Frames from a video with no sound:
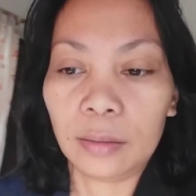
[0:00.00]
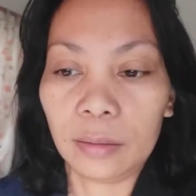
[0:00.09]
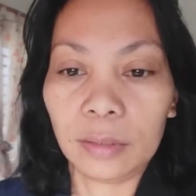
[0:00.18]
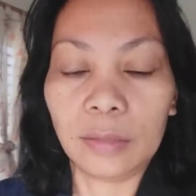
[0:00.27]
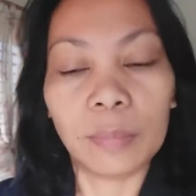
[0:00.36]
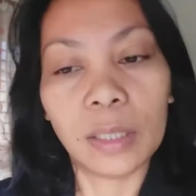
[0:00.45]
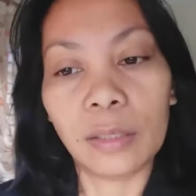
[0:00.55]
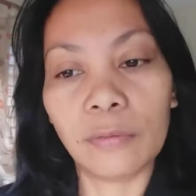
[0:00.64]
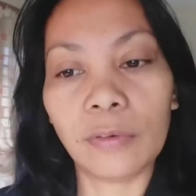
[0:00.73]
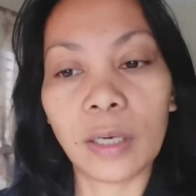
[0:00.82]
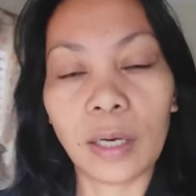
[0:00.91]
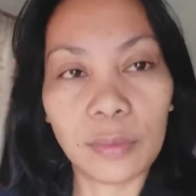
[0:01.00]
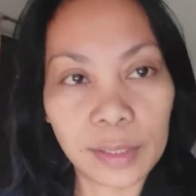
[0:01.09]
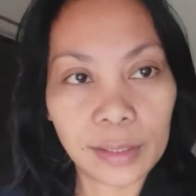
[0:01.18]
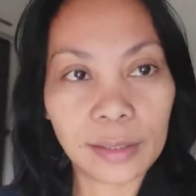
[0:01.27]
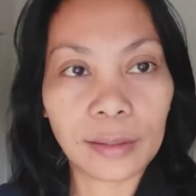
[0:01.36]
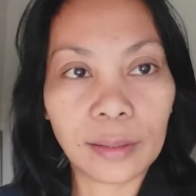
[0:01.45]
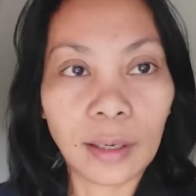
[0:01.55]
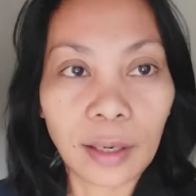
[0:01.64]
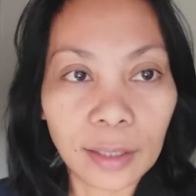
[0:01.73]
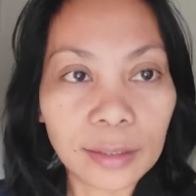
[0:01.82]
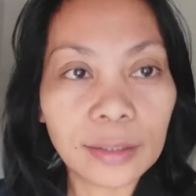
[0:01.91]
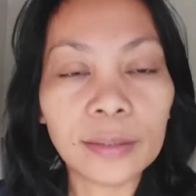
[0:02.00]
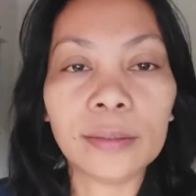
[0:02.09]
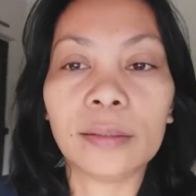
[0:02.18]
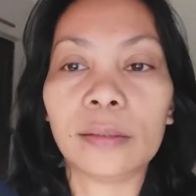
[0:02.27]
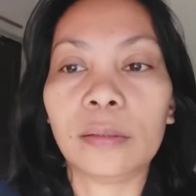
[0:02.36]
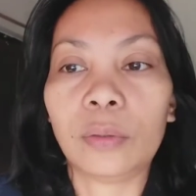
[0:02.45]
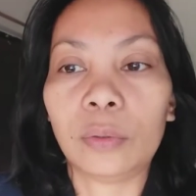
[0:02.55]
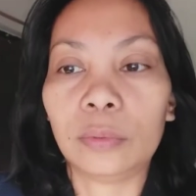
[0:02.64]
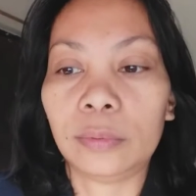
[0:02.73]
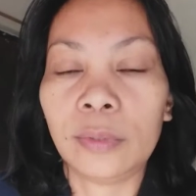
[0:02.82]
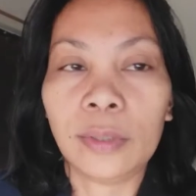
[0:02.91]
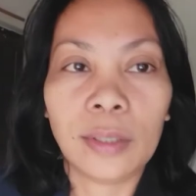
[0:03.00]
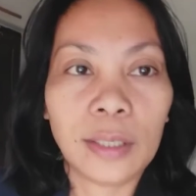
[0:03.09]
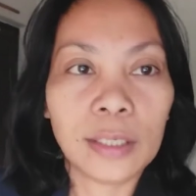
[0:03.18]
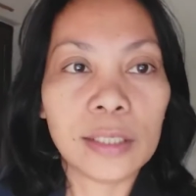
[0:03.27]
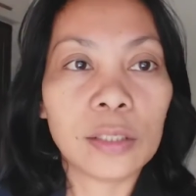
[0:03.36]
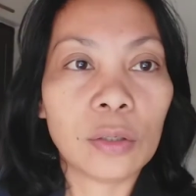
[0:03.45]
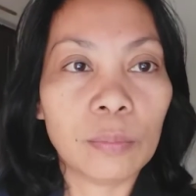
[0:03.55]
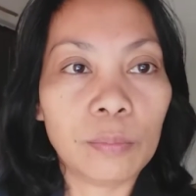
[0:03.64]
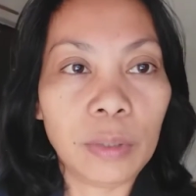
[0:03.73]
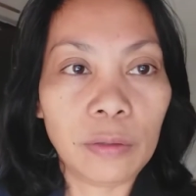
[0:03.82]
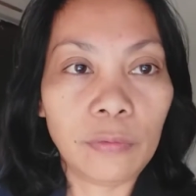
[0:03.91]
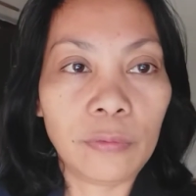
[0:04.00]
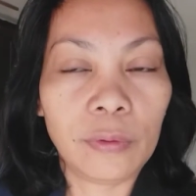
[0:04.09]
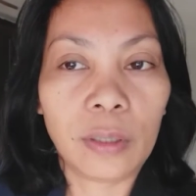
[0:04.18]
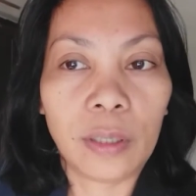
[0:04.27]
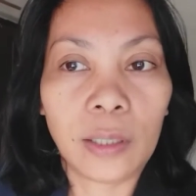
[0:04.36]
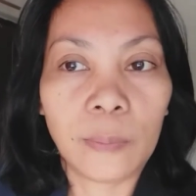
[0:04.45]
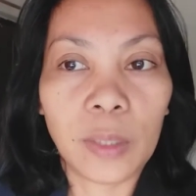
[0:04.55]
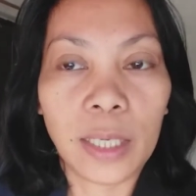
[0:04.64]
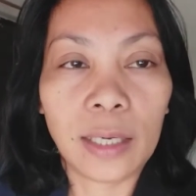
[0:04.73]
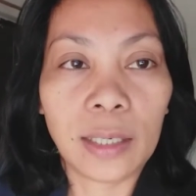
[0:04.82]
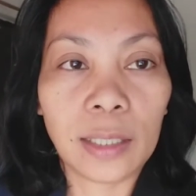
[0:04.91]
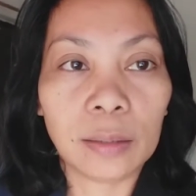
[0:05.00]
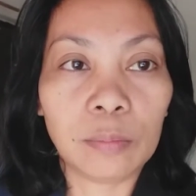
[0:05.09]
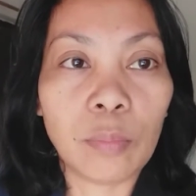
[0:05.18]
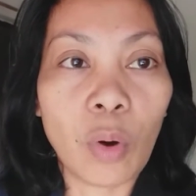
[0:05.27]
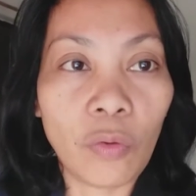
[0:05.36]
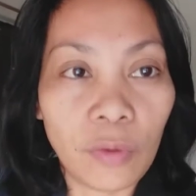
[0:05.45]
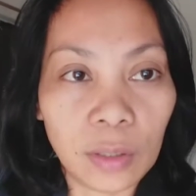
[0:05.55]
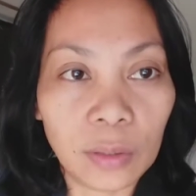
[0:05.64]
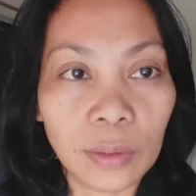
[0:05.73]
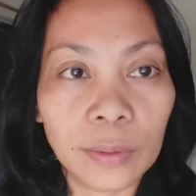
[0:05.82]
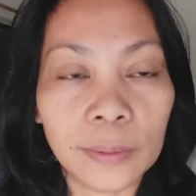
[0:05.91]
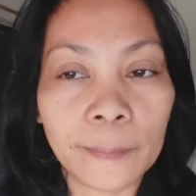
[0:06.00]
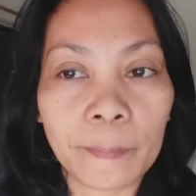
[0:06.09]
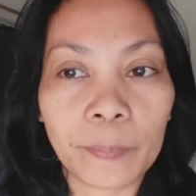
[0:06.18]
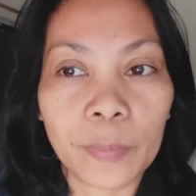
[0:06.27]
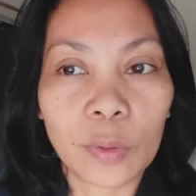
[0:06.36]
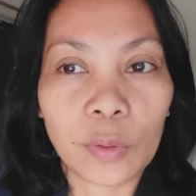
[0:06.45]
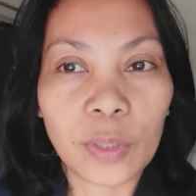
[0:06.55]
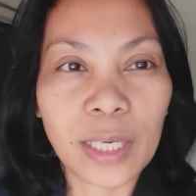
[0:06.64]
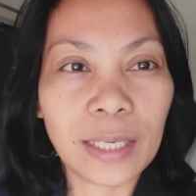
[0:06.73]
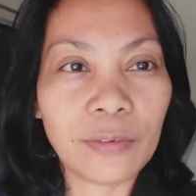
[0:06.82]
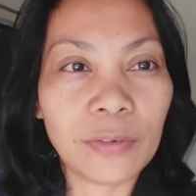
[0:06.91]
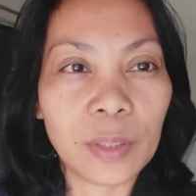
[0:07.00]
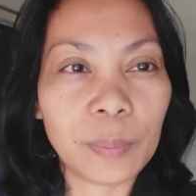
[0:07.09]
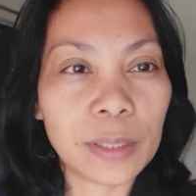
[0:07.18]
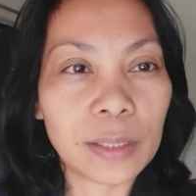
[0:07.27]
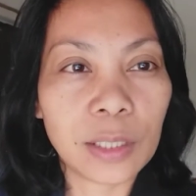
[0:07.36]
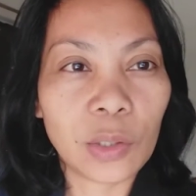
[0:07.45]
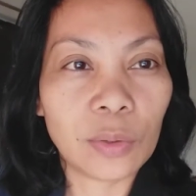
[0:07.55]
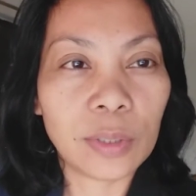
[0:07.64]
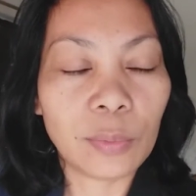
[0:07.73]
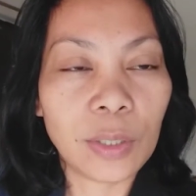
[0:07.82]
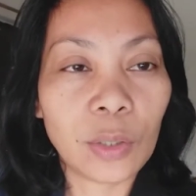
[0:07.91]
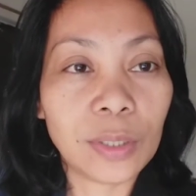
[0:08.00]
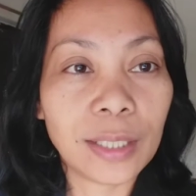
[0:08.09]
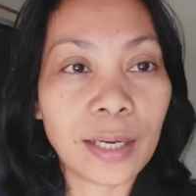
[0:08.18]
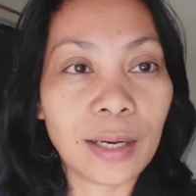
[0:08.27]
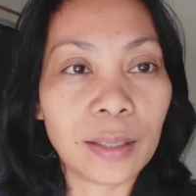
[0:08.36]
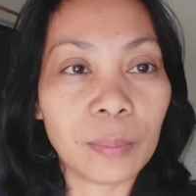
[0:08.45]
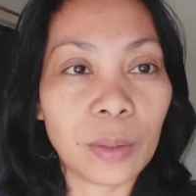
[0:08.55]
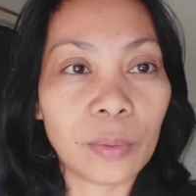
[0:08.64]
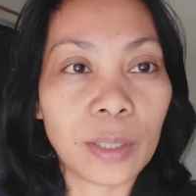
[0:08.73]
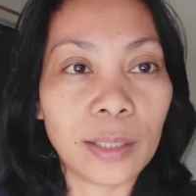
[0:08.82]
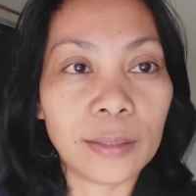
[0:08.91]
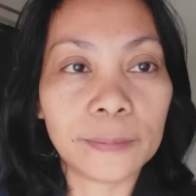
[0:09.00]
The black cow is their god. So instead of beef, they cut buffalo, or in Philippines we call it carabao, right?